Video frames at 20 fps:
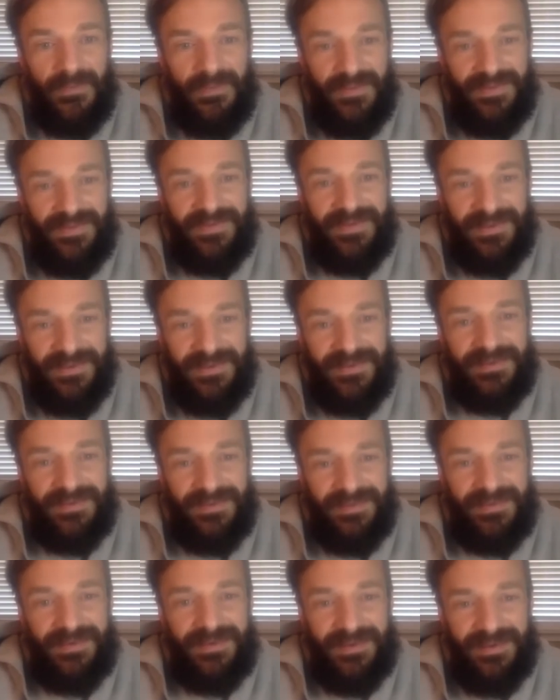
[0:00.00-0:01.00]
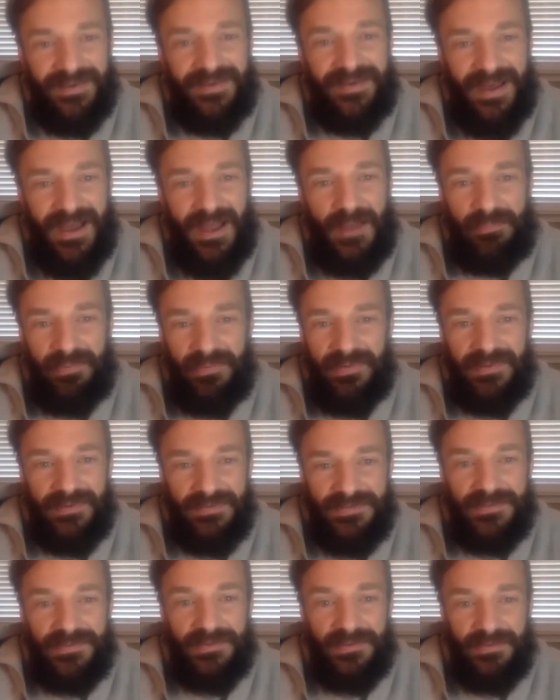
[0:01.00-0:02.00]
Okay, High
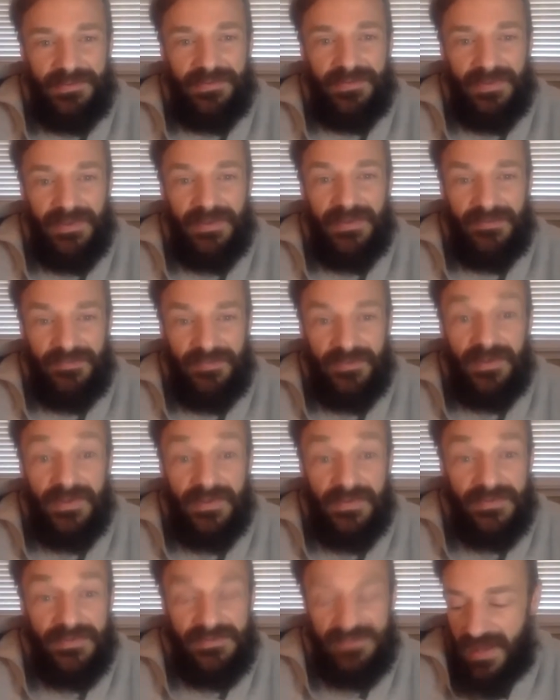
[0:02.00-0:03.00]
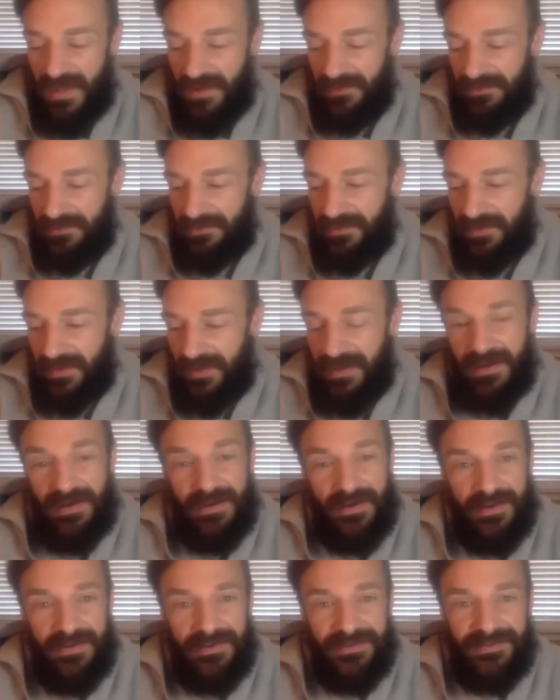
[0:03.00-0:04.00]
Point. So if you're in the Chattanooga
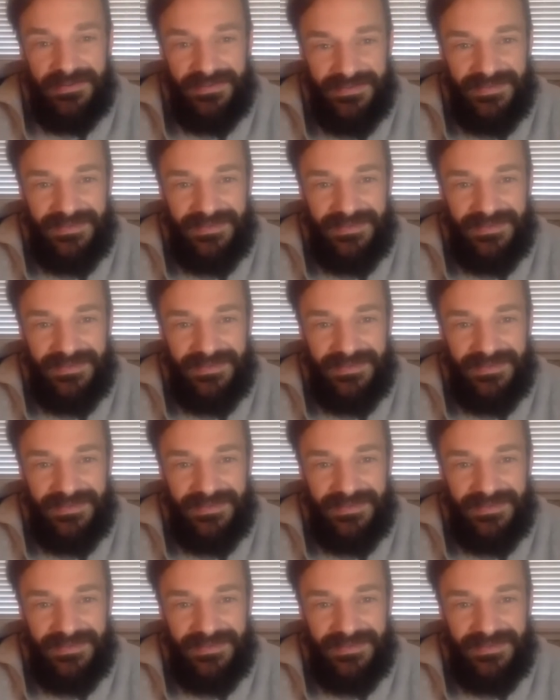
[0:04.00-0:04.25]
area,